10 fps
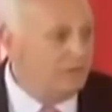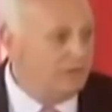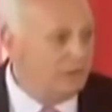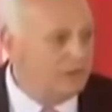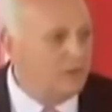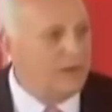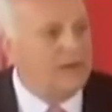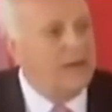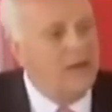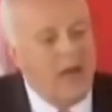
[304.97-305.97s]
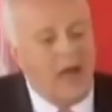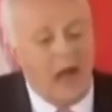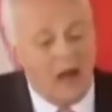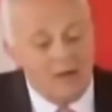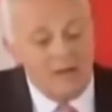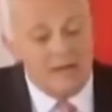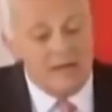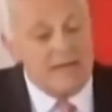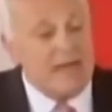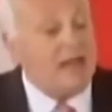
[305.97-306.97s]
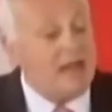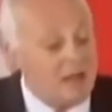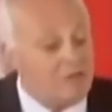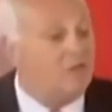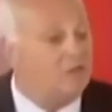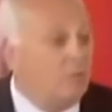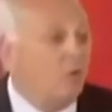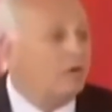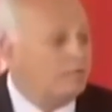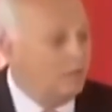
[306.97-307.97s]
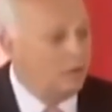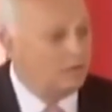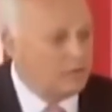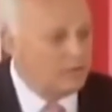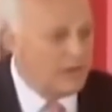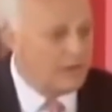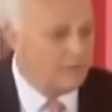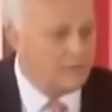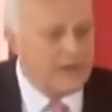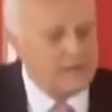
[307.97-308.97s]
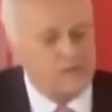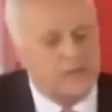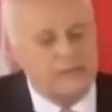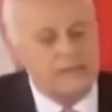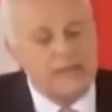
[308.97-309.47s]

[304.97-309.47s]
who are doing R&D and hundreds more involved in manufacture.